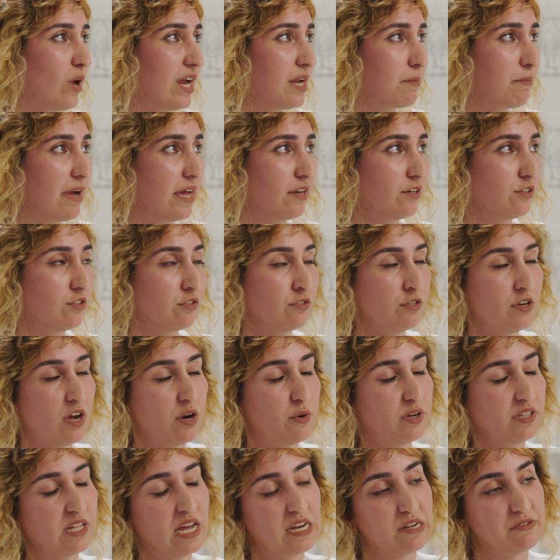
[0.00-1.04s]
white men
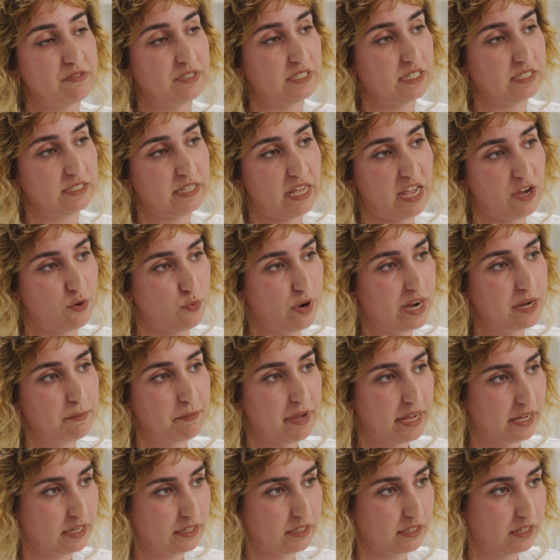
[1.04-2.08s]
know a lot of cishet white
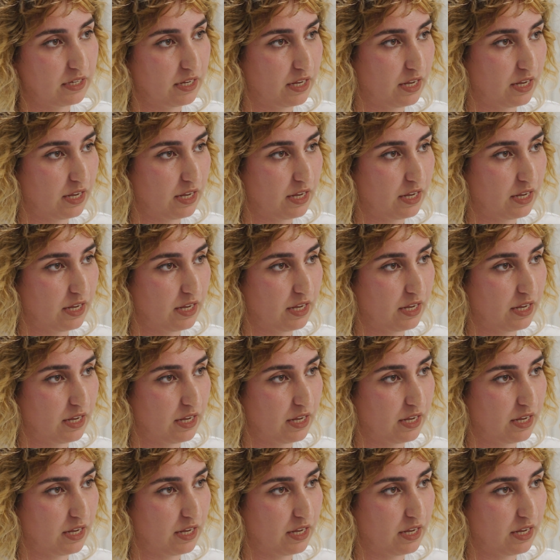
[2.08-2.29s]
men.